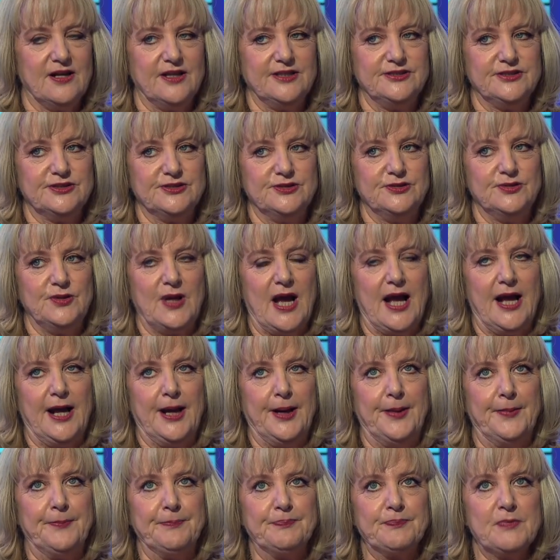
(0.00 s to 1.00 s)
I do.
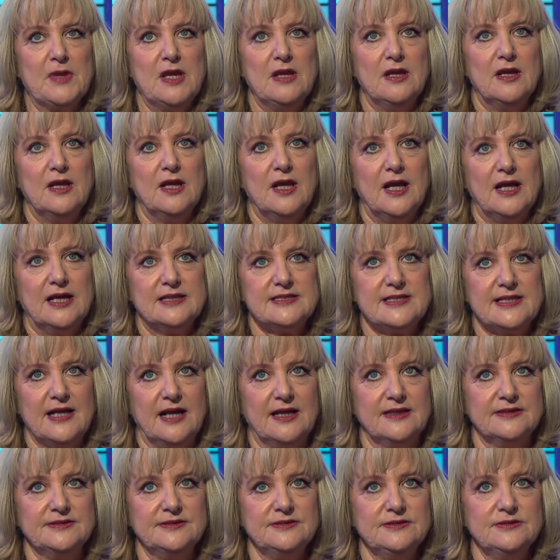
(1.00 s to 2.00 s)
Um,
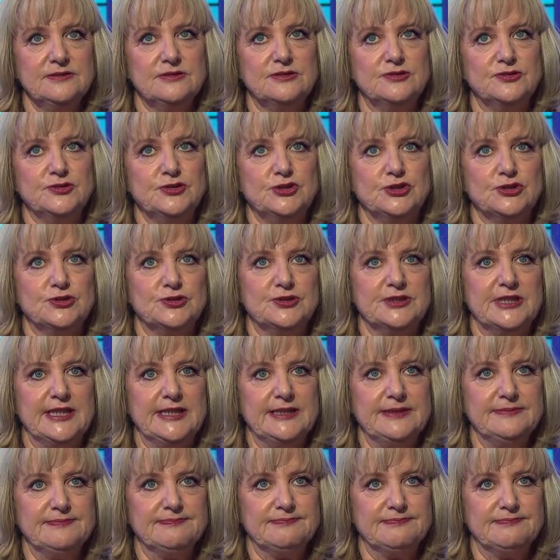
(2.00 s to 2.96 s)
son called Geordie,